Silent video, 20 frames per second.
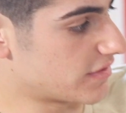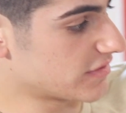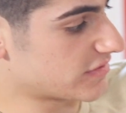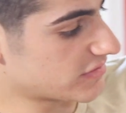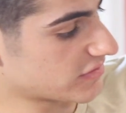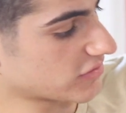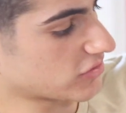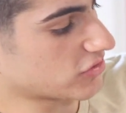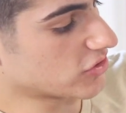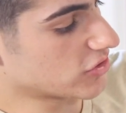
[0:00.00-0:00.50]

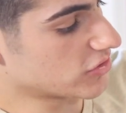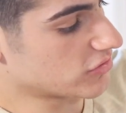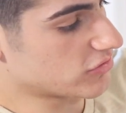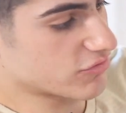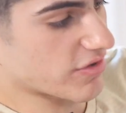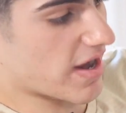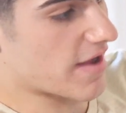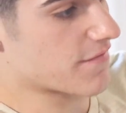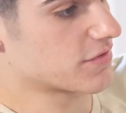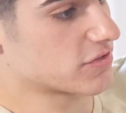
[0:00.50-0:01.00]
this is a good
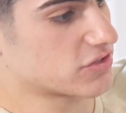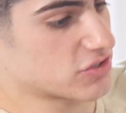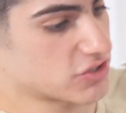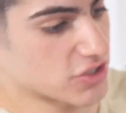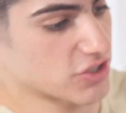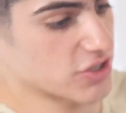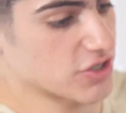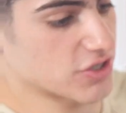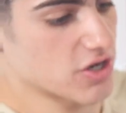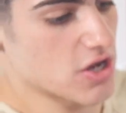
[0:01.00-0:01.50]
graphic
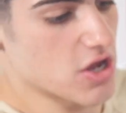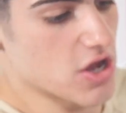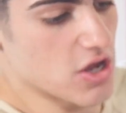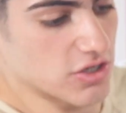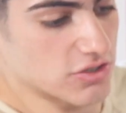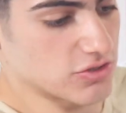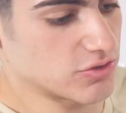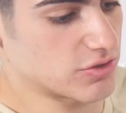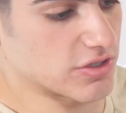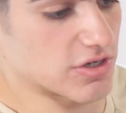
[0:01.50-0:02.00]
shirt.
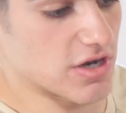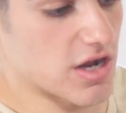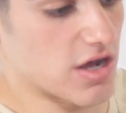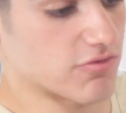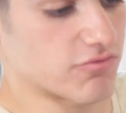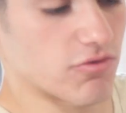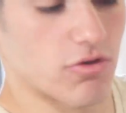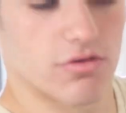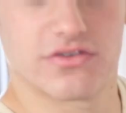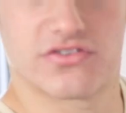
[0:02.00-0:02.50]
You could
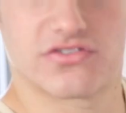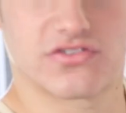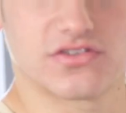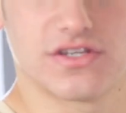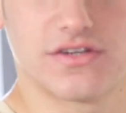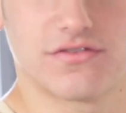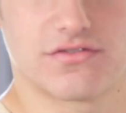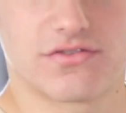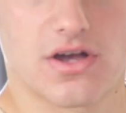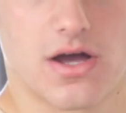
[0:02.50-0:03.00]
uh, roll the
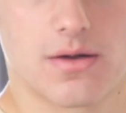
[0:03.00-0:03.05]
sleeves